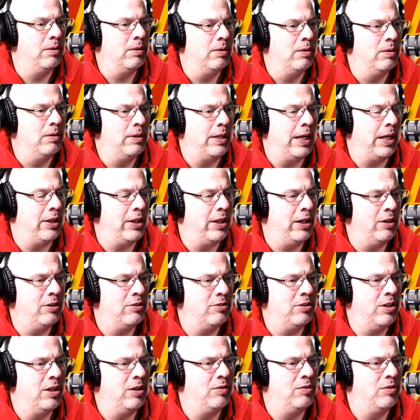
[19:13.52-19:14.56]
telling
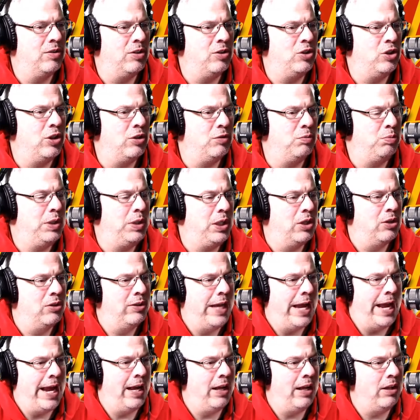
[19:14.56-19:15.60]
ourselves that just pure
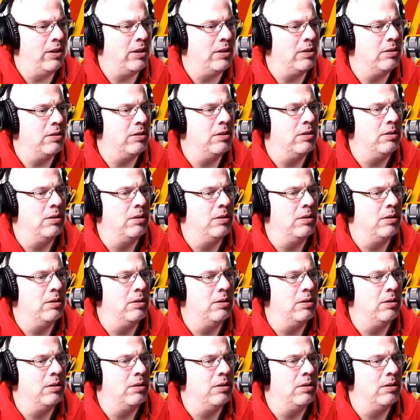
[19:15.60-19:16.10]
talent